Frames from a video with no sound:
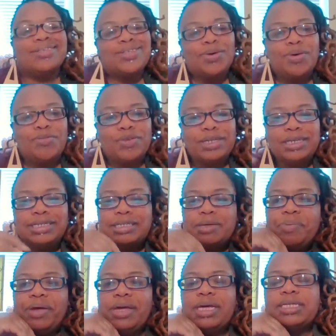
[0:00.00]
So it really
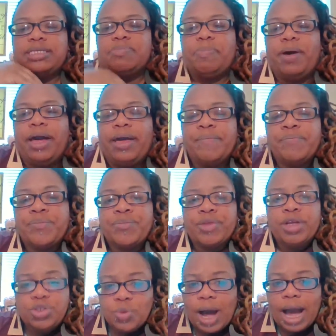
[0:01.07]
depends. But
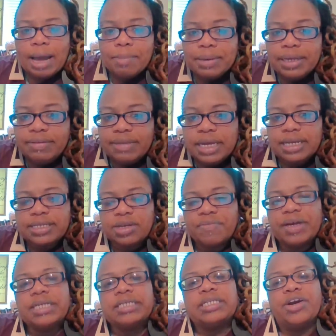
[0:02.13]
do I believe that
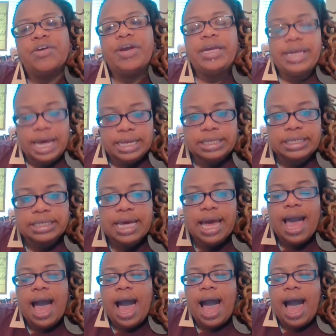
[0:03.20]
it's hereditary? Yes.